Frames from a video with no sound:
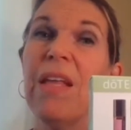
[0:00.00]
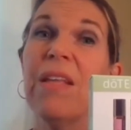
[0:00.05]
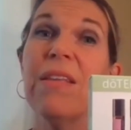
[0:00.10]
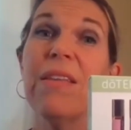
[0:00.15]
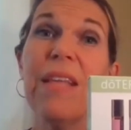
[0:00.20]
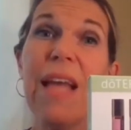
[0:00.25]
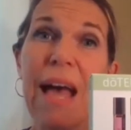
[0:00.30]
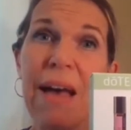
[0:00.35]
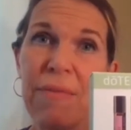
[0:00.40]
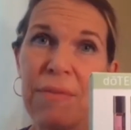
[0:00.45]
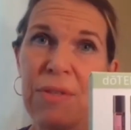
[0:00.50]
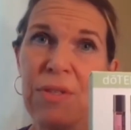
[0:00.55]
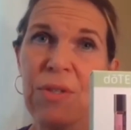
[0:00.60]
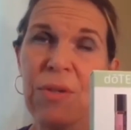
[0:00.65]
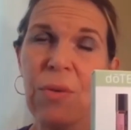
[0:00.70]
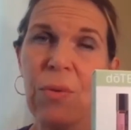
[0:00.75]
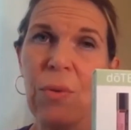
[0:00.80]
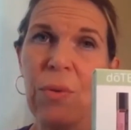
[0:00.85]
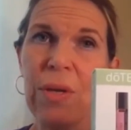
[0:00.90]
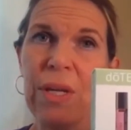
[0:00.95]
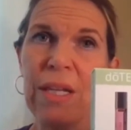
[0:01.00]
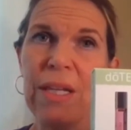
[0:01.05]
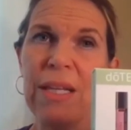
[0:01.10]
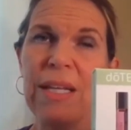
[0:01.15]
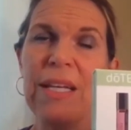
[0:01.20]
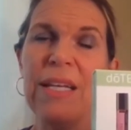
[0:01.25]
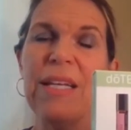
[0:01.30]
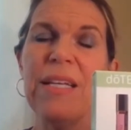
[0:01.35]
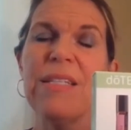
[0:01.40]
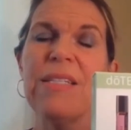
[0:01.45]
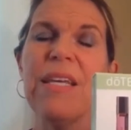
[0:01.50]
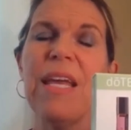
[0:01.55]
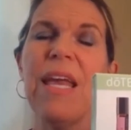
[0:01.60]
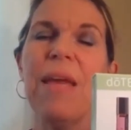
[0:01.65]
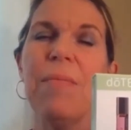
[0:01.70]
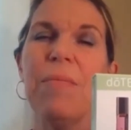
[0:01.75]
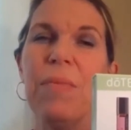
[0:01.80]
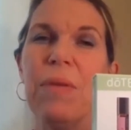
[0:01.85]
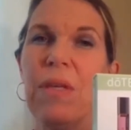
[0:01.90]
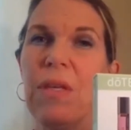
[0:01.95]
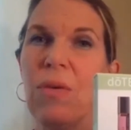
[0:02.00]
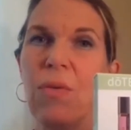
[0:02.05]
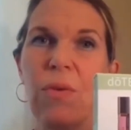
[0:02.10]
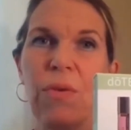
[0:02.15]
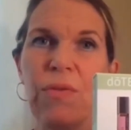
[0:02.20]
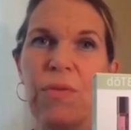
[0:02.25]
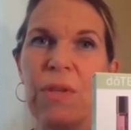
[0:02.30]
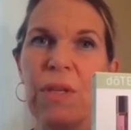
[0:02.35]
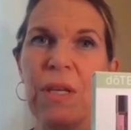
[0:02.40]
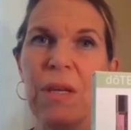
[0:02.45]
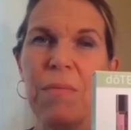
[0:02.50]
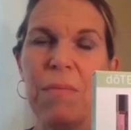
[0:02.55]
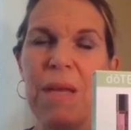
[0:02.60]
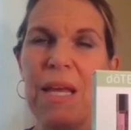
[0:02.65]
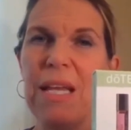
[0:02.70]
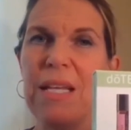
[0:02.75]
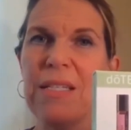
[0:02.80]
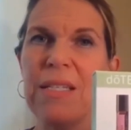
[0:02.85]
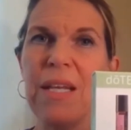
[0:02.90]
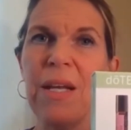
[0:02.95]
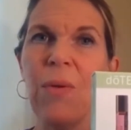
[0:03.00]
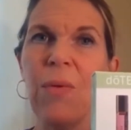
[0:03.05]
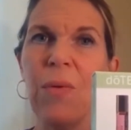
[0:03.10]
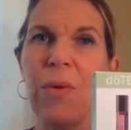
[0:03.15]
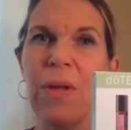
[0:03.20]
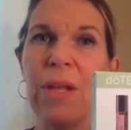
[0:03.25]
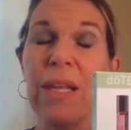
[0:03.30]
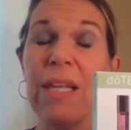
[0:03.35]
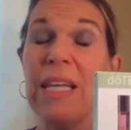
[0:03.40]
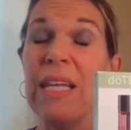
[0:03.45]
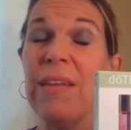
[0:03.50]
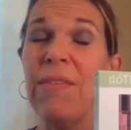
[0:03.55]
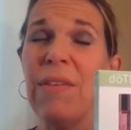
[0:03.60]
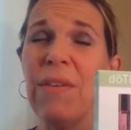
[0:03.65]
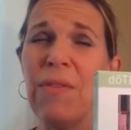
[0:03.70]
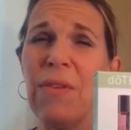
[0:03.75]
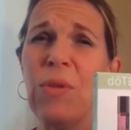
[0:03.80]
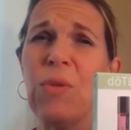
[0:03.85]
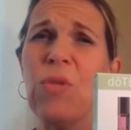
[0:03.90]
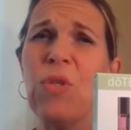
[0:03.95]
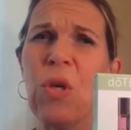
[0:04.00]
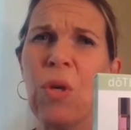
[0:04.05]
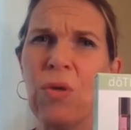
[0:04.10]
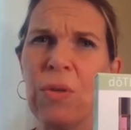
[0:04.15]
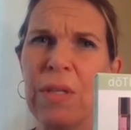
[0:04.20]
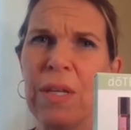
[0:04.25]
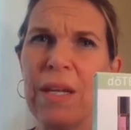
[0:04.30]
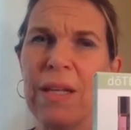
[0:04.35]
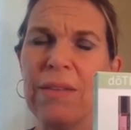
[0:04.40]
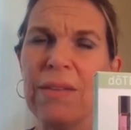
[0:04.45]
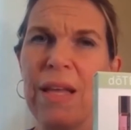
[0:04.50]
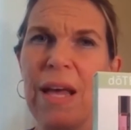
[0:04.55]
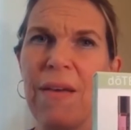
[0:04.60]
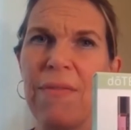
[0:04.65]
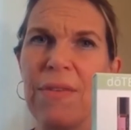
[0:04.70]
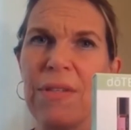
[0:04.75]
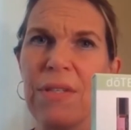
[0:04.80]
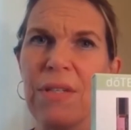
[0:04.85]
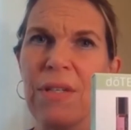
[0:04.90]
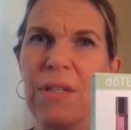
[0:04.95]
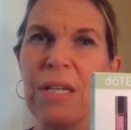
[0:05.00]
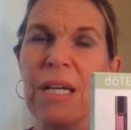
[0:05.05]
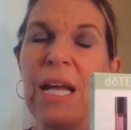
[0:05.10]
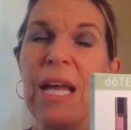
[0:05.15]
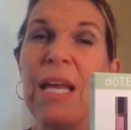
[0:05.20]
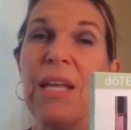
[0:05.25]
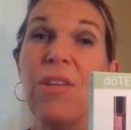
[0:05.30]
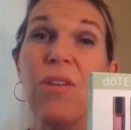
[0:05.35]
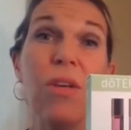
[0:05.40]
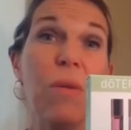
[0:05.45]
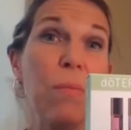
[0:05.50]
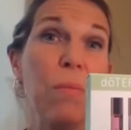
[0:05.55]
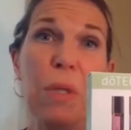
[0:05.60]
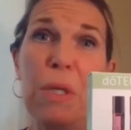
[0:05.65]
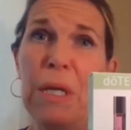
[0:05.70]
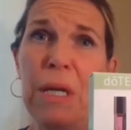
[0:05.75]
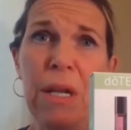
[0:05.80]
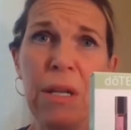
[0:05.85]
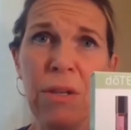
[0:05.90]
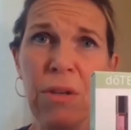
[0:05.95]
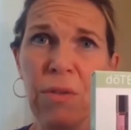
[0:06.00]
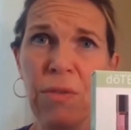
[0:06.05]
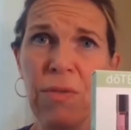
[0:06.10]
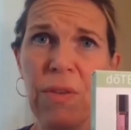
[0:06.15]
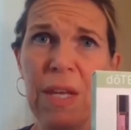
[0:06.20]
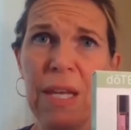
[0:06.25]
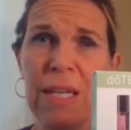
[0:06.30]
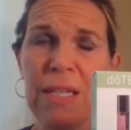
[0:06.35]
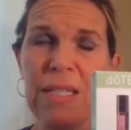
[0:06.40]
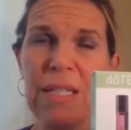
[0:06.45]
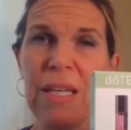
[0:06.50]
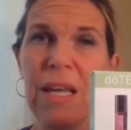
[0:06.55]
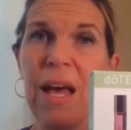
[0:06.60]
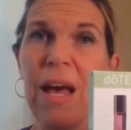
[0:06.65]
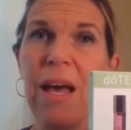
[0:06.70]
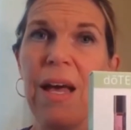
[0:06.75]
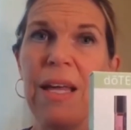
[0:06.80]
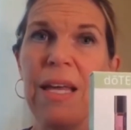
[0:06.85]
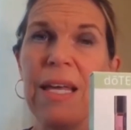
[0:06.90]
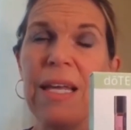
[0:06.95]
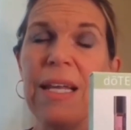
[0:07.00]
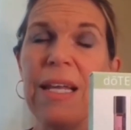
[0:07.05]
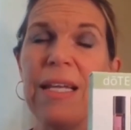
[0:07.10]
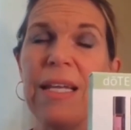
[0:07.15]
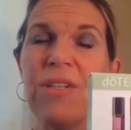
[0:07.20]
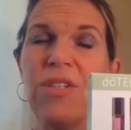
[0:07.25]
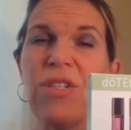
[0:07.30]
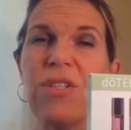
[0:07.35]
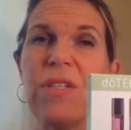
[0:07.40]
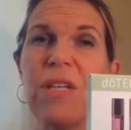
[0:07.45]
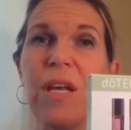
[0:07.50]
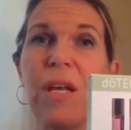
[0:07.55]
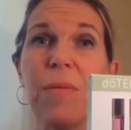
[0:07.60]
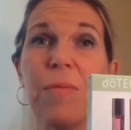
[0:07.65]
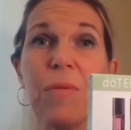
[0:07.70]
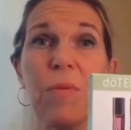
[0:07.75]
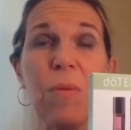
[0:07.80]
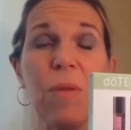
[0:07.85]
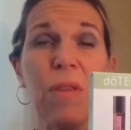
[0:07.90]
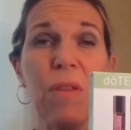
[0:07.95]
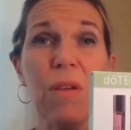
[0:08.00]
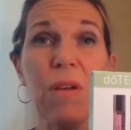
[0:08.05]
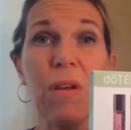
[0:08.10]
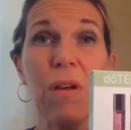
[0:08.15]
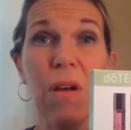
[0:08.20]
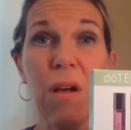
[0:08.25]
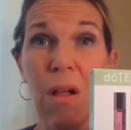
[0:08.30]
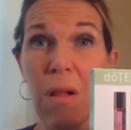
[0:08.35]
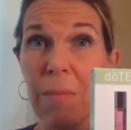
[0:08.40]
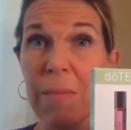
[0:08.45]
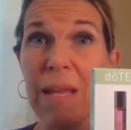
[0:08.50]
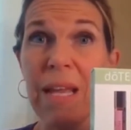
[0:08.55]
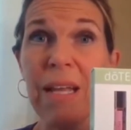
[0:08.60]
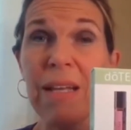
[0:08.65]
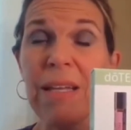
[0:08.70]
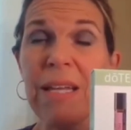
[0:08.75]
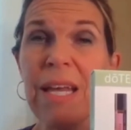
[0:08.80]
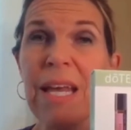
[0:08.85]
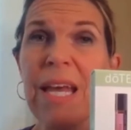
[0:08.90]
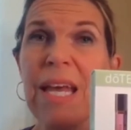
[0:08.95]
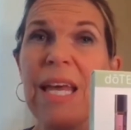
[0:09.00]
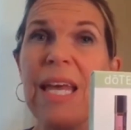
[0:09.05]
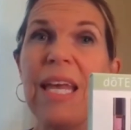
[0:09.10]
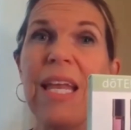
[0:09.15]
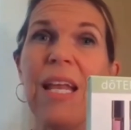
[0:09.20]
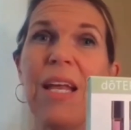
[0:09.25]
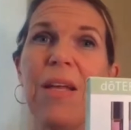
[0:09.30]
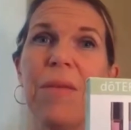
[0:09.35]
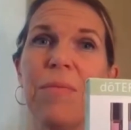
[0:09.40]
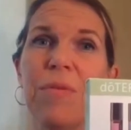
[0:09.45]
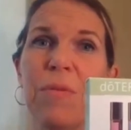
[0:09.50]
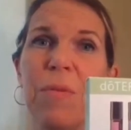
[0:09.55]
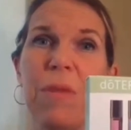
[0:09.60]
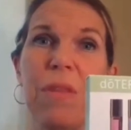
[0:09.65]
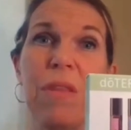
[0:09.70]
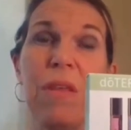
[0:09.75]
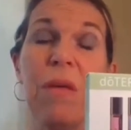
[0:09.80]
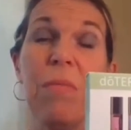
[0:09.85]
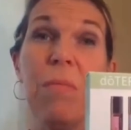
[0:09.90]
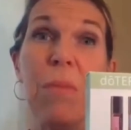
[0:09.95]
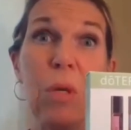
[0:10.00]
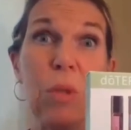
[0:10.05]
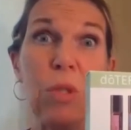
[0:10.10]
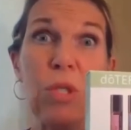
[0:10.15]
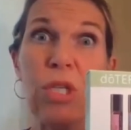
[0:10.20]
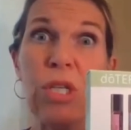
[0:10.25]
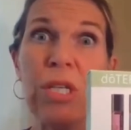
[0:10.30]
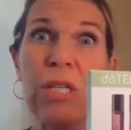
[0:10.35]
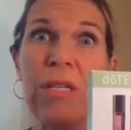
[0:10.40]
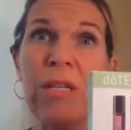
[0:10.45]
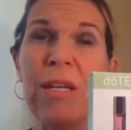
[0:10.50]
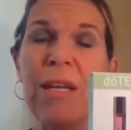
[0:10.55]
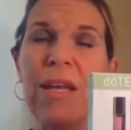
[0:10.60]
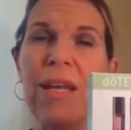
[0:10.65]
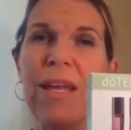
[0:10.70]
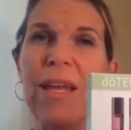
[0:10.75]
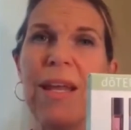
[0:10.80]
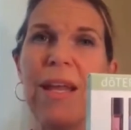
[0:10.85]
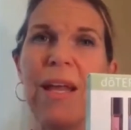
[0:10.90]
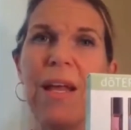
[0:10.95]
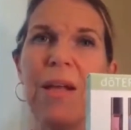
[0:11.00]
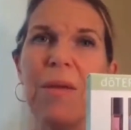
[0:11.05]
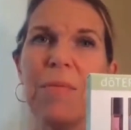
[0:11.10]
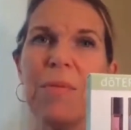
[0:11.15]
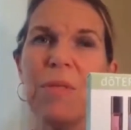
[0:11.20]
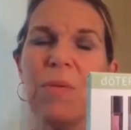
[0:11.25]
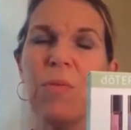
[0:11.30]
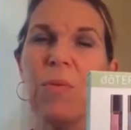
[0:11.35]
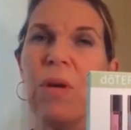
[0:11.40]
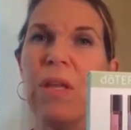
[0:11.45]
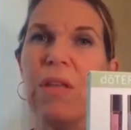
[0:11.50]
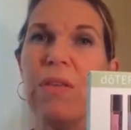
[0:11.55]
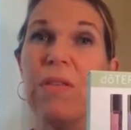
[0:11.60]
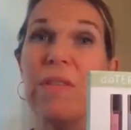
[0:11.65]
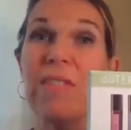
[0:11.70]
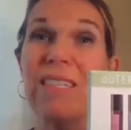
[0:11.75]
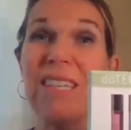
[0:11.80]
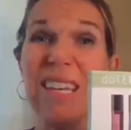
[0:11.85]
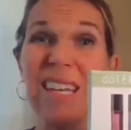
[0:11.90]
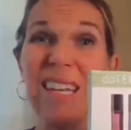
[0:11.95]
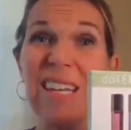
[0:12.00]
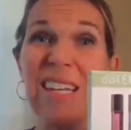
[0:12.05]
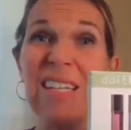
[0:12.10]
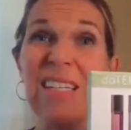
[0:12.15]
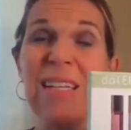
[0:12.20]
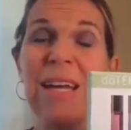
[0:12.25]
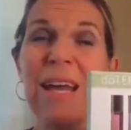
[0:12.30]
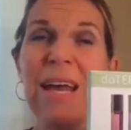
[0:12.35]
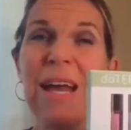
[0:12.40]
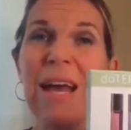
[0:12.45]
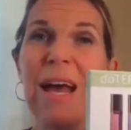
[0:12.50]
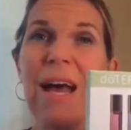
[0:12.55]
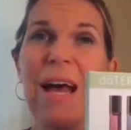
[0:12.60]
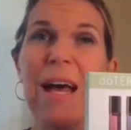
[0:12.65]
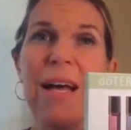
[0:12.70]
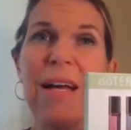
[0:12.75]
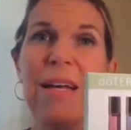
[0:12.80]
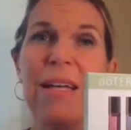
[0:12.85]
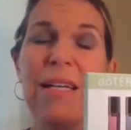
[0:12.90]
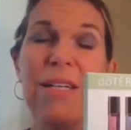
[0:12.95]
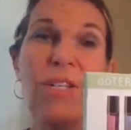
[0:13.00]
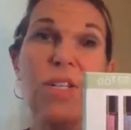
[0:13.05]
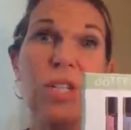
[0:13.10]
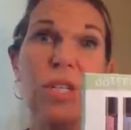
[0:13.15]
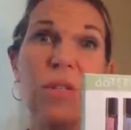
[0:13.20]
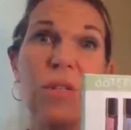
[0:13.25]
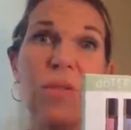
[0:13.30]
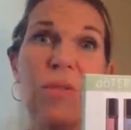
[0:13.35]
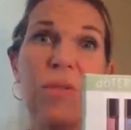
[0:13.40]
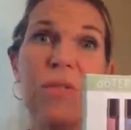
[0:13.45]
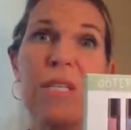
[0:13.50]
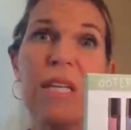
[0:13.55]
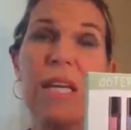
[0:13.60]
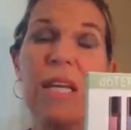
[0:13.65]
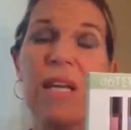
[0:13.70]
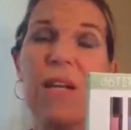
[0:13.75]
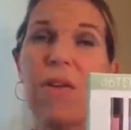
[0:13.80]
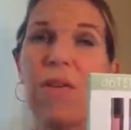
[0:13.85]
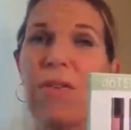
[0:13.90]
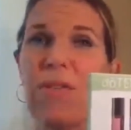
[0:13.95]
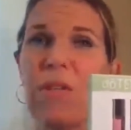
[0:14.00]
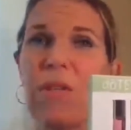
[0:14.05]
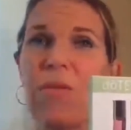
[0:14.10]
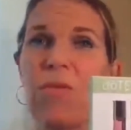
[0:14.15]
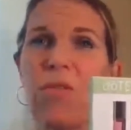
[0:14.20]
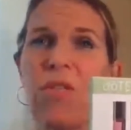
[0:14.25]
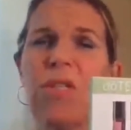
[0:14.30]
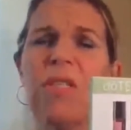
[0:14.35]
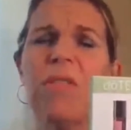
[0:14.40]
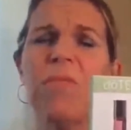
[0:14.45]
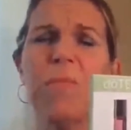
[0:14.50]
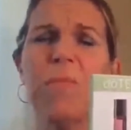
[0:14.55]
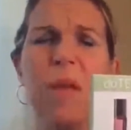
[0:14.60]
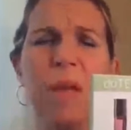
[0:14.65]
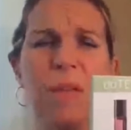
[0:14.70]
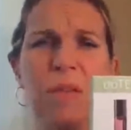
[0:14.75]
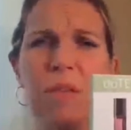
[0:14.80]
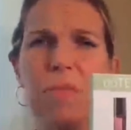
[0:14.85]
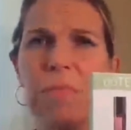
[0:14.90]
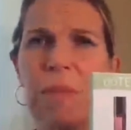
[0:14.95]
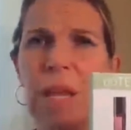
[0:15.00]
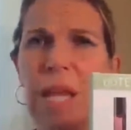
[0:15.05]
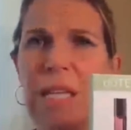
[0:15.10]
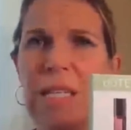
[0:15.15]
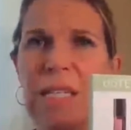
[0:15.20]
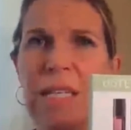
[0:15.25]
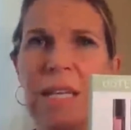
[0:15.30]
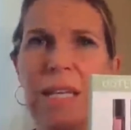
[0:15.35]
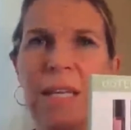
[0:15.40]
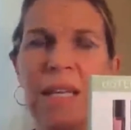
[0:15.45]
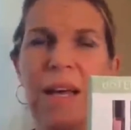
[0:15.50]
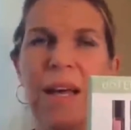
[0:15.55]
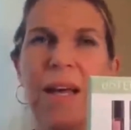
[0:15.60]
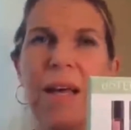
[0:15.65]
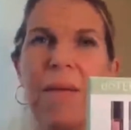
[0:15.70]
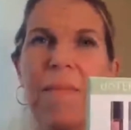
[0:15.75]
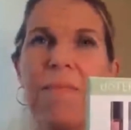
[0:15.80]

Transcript: Lavender oil is a beautiful and amazing oil. And even if you don't like lavender, you can put it on your feet. It just helps with calming. It helps with emotion. It helps with skin issues. It also just smells amazing.